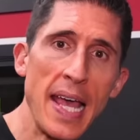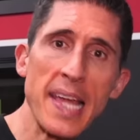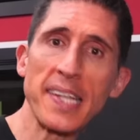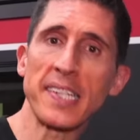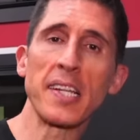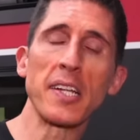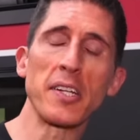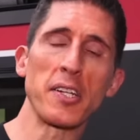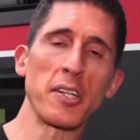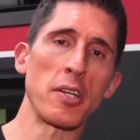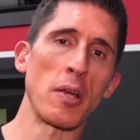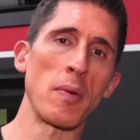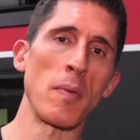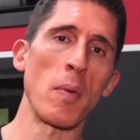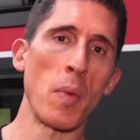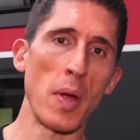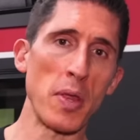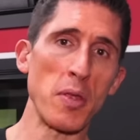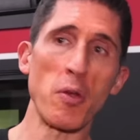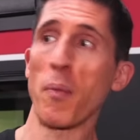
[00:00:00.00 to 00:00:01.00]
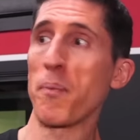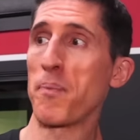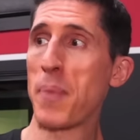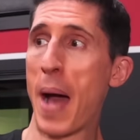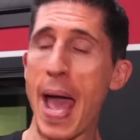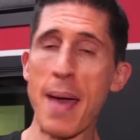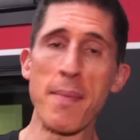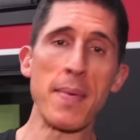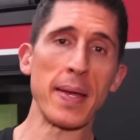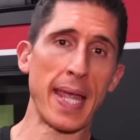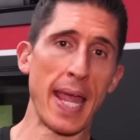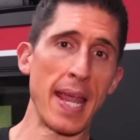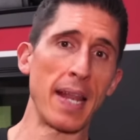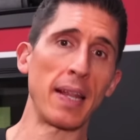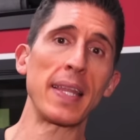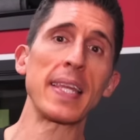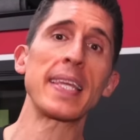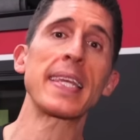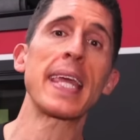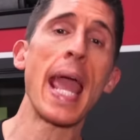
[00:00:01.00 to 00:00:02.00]
is gonna determine whether you're
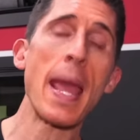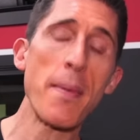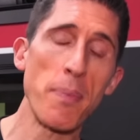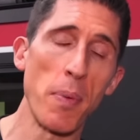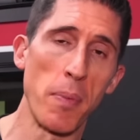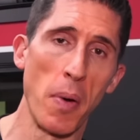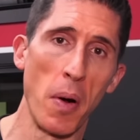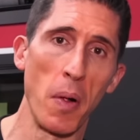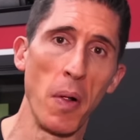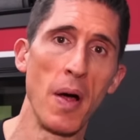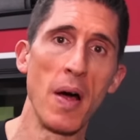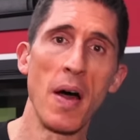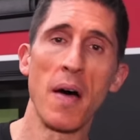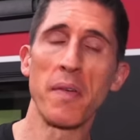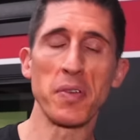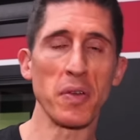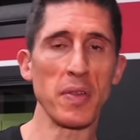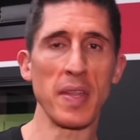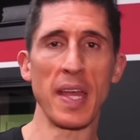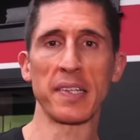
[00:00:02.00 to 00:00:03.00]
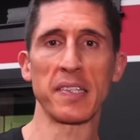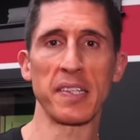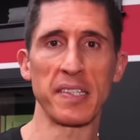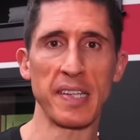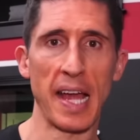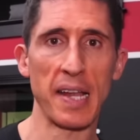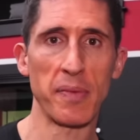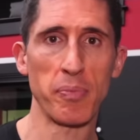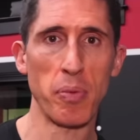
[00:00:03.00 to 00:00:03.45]
biomechanically capable of doing the exercise